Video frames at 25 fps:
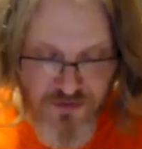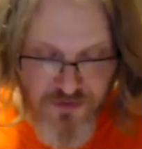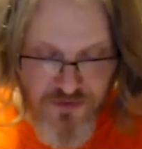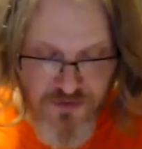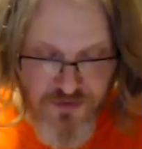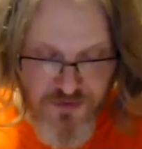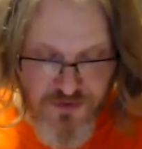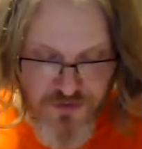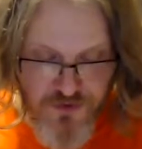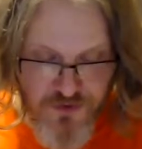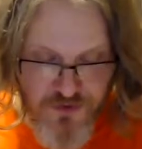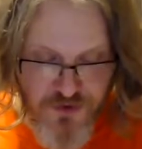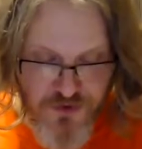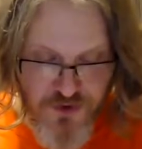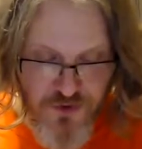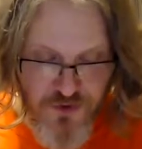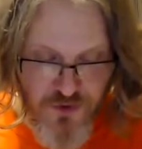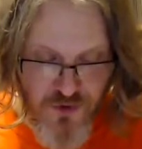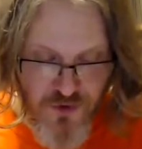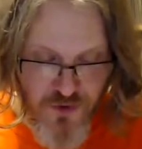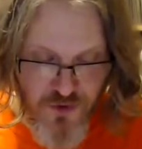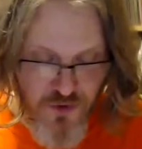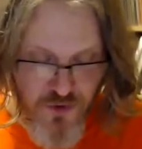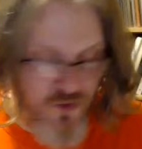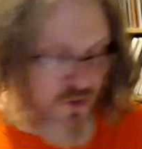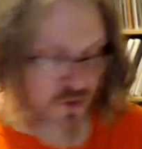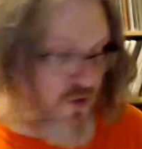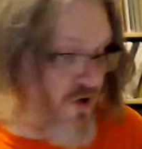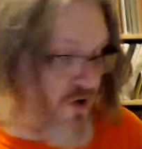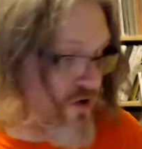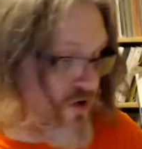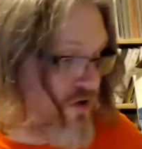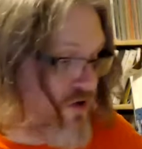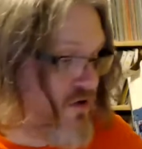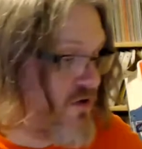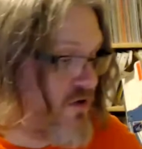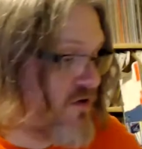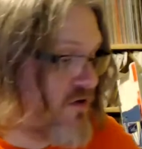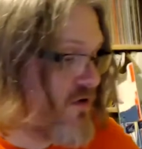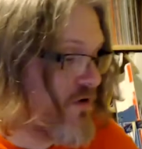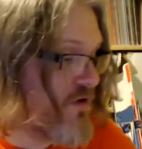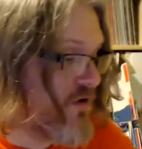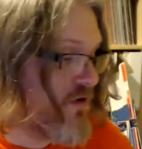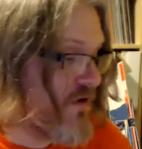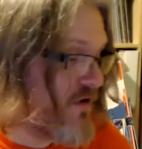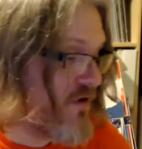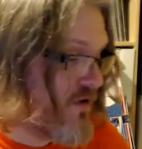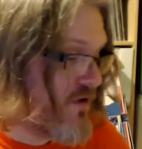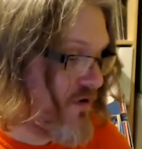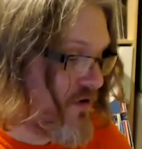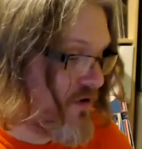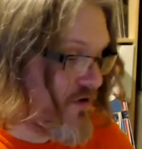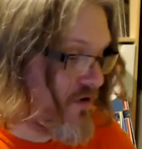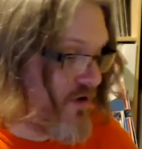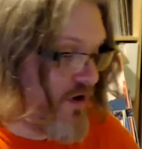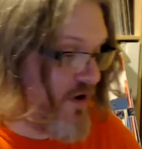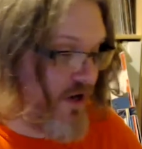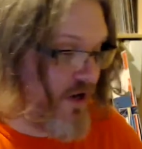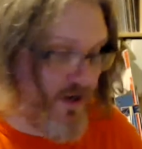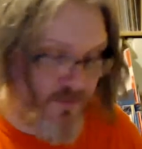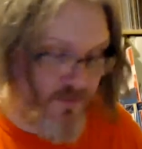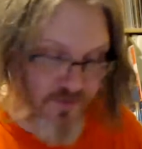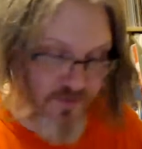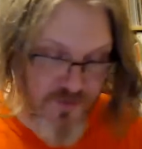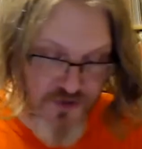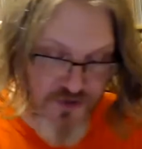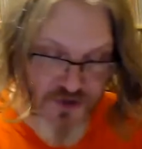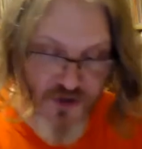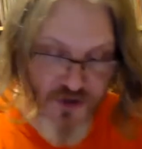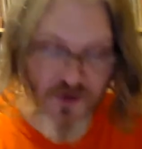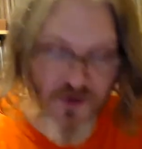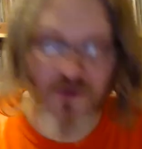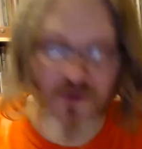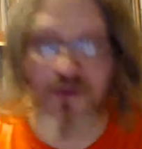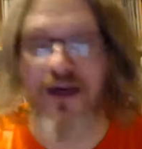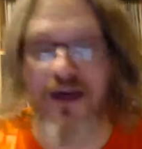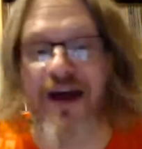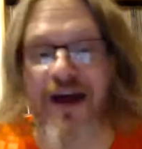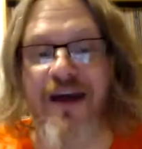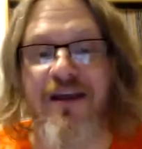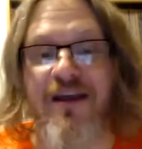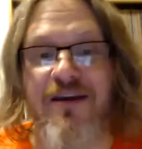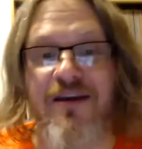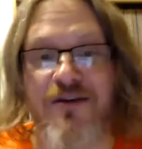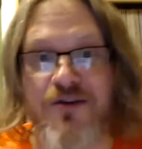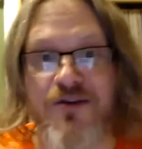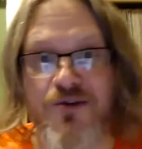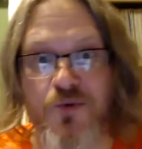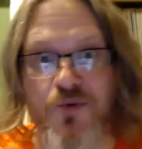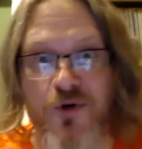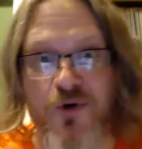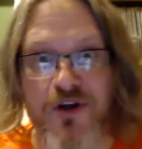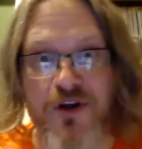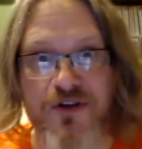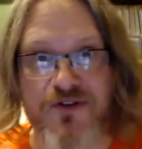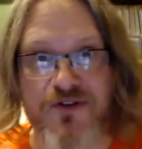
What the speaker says: So, all right. So that is what is